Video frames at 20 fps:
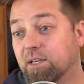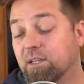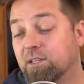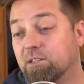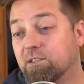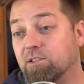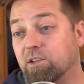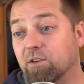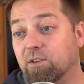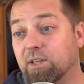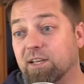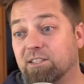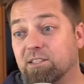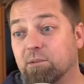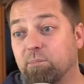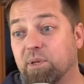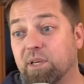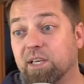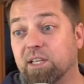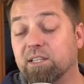So that's a
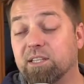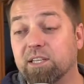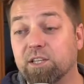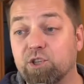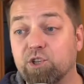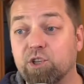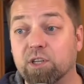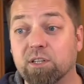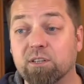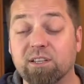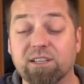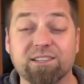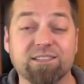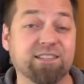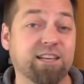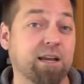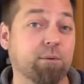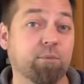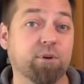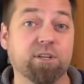big addition that
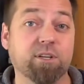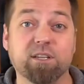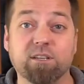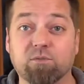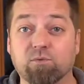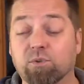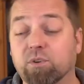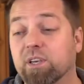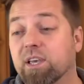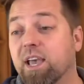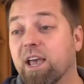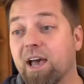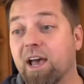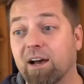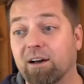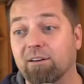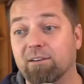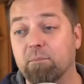Xamarin didn't really have.